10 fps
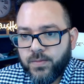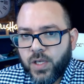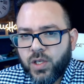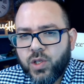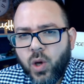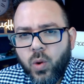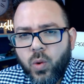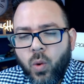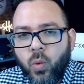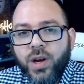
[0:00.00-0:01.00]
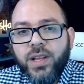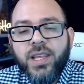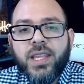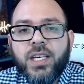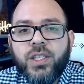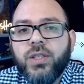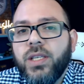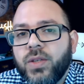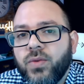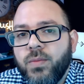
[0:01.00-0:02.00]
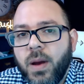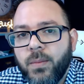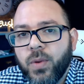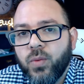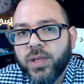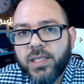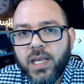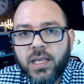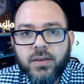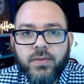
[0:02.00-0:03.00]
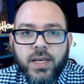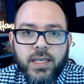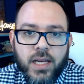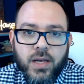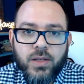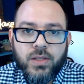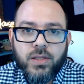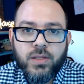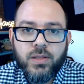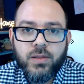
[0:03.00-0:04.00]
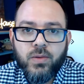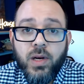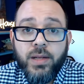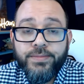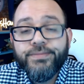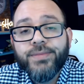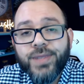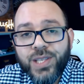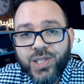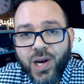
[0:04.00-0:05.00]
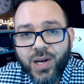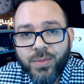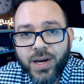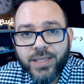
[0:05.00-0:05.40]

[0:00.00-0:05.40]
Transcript: So, what are the things you need to remember when selling a vacant house? Well, let's talk about it.